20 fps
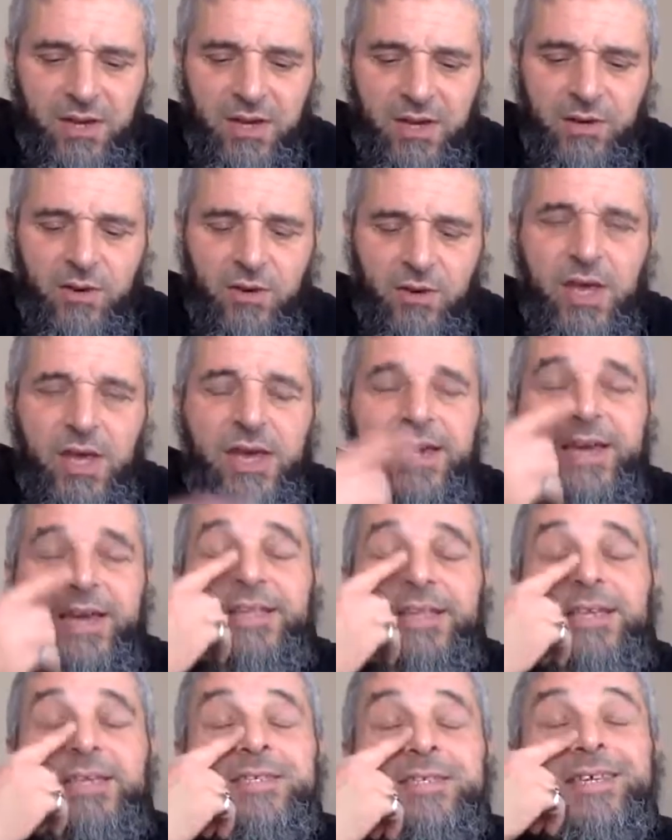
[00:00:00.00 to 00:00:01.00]
You know,
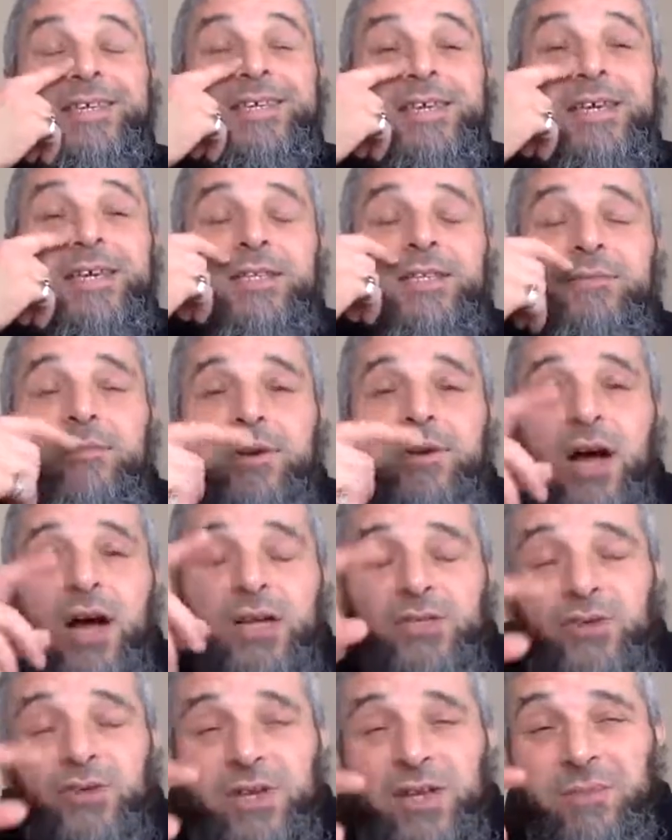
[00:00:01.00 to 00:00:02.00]
it is the year
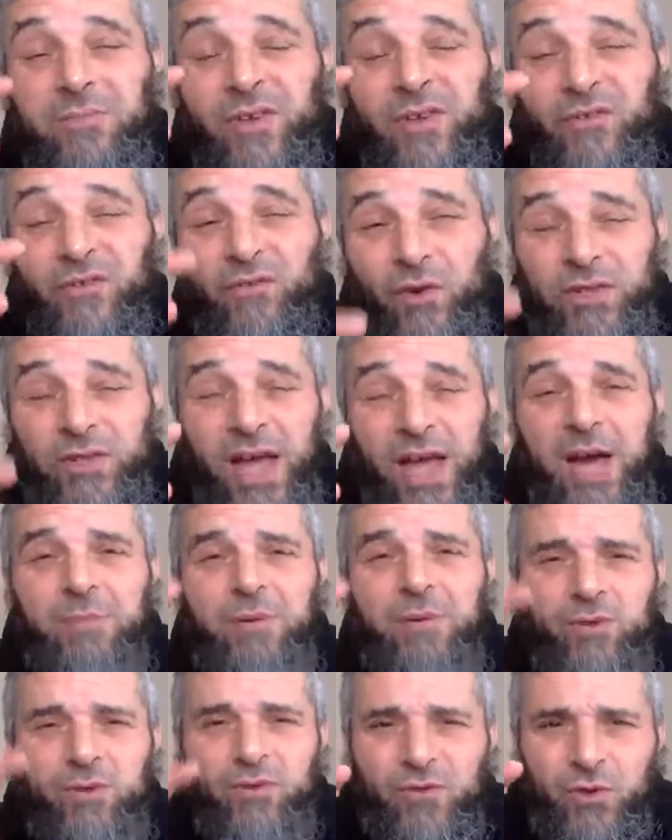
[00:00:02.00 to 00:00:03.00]
actually before Am
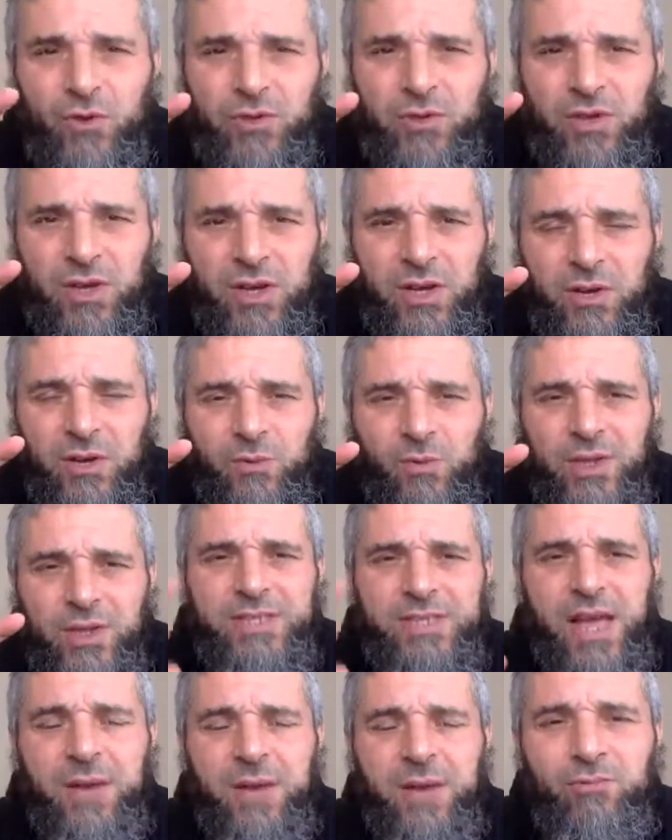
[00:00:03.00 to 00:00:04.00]
al-Wufud. What
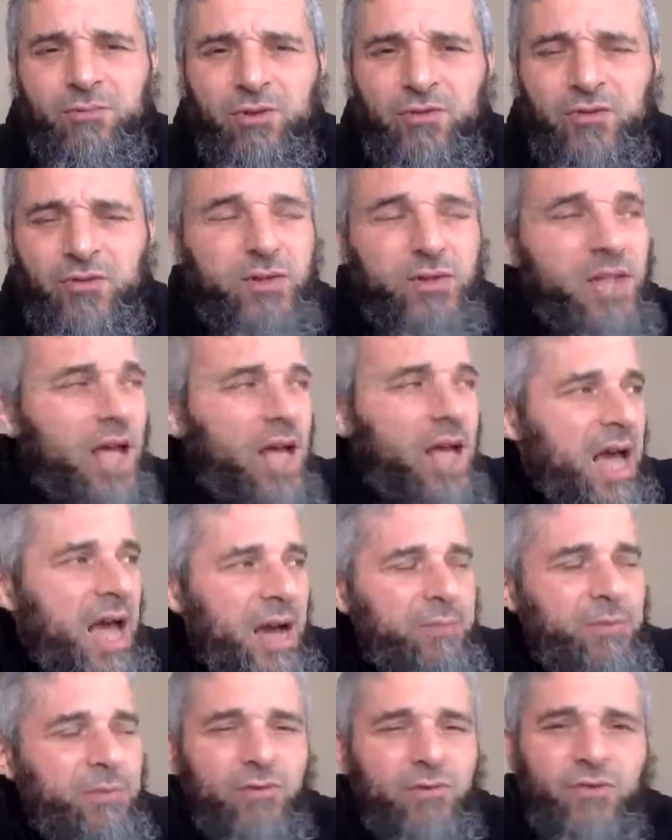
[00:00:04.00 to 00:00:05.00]
is Am al-Wufud?
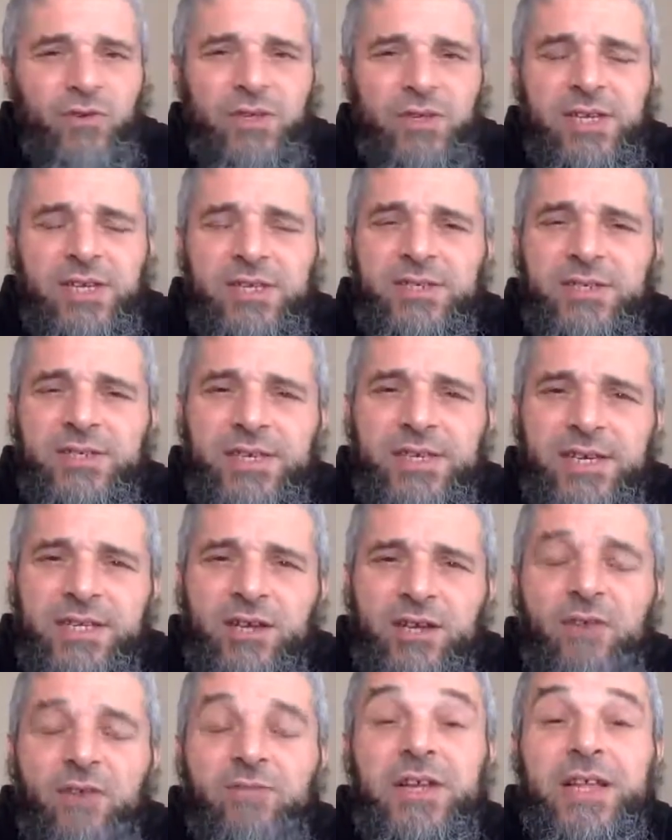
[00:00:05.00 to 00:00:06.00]
Am al-Wufud is the
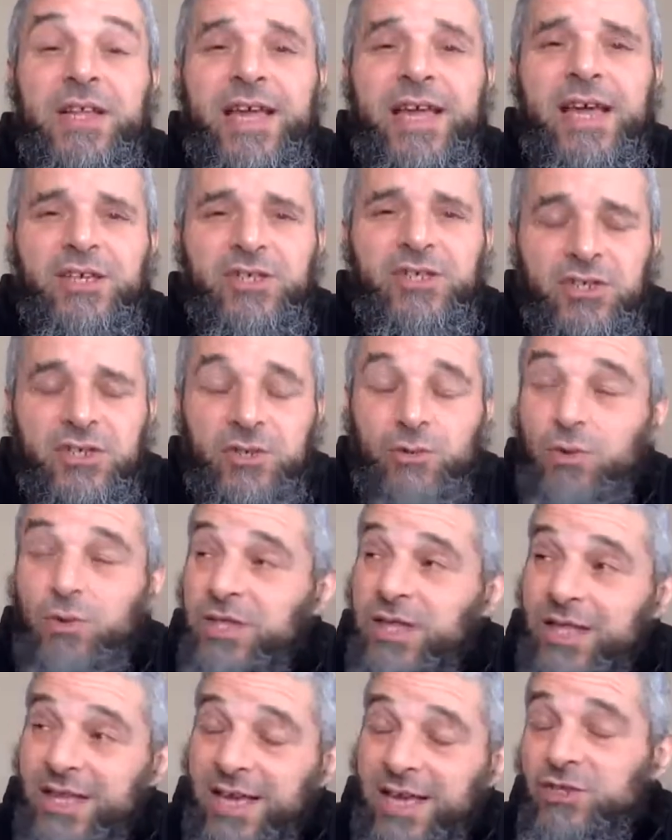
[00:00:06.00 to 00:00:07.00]
year of delegations, when
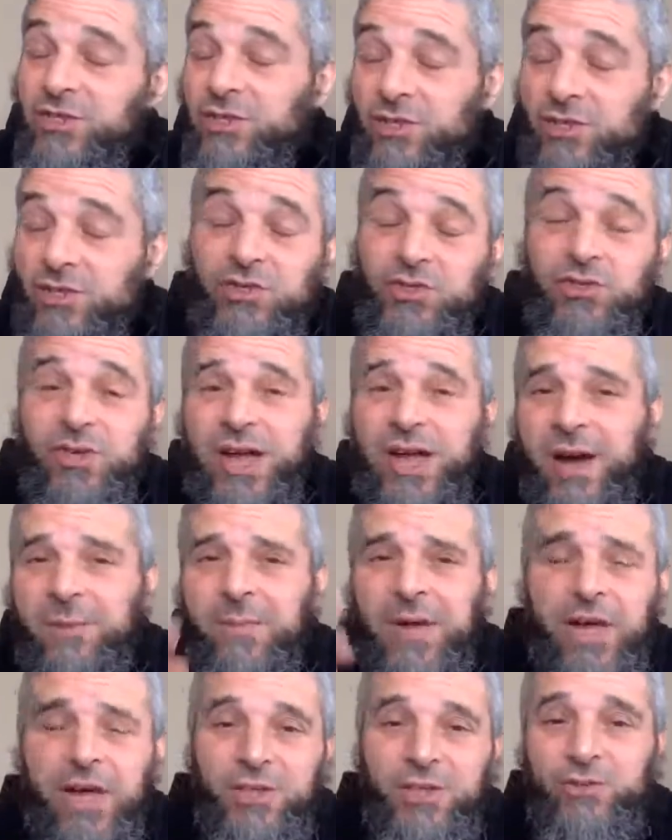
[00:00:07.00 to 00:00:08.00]
delegations used to
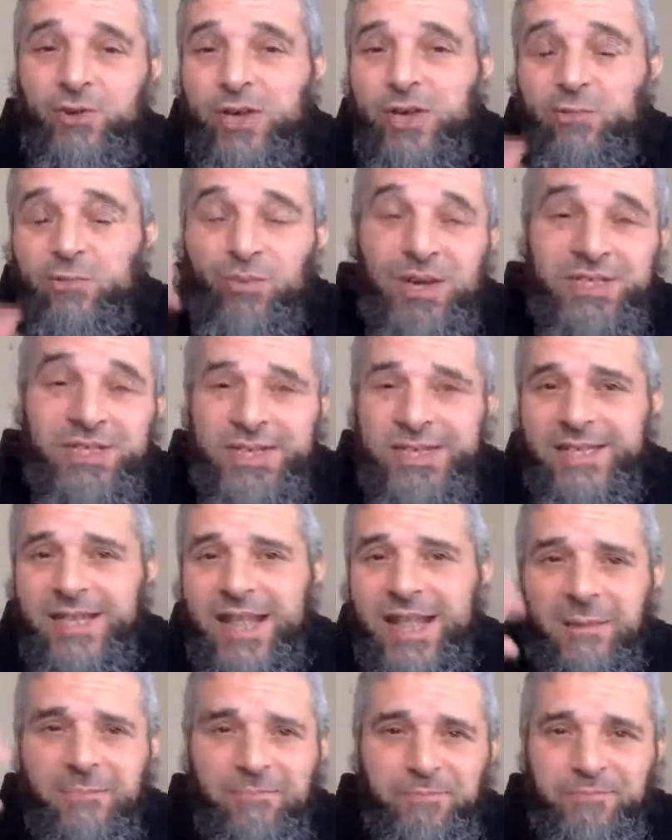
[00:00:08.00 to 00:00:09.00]
come to embrace
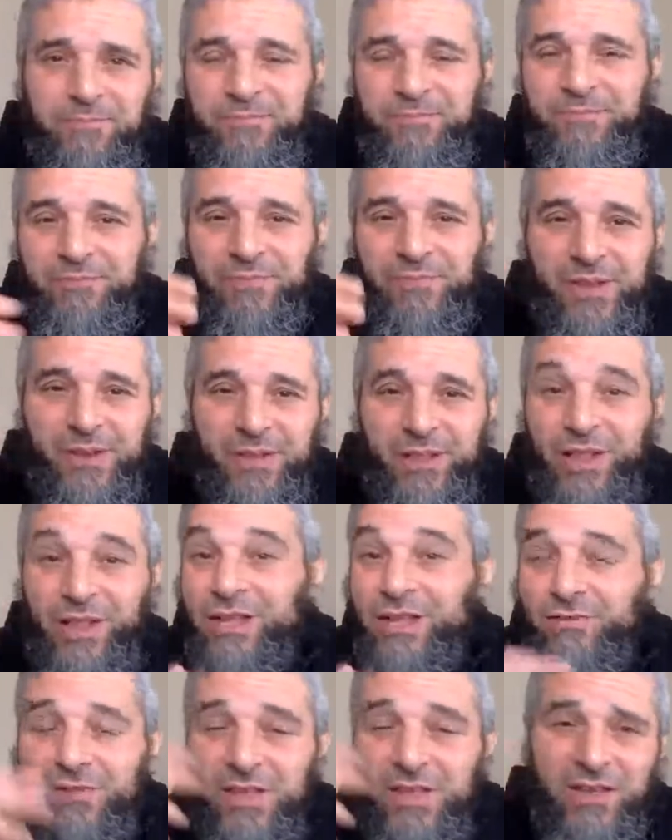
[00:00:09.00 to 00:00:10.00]
Islam. A
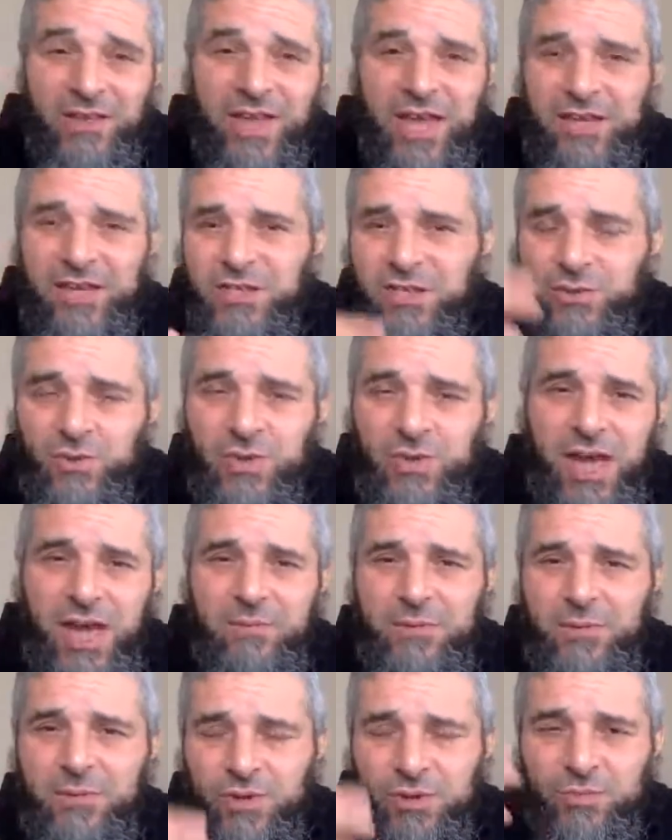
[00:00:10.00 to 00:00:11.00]
lot of delegations were
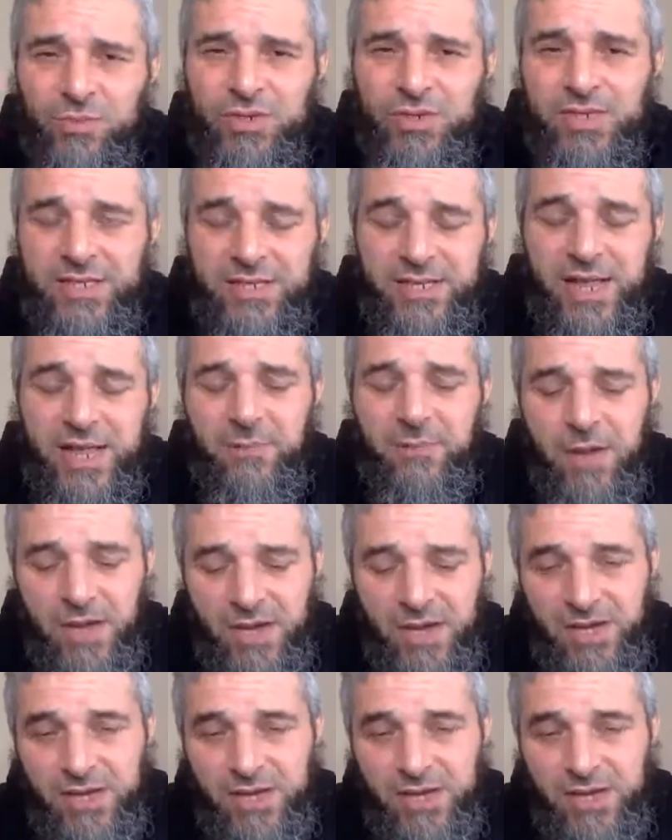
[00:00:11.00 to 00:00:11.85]
coming to embrace Islam.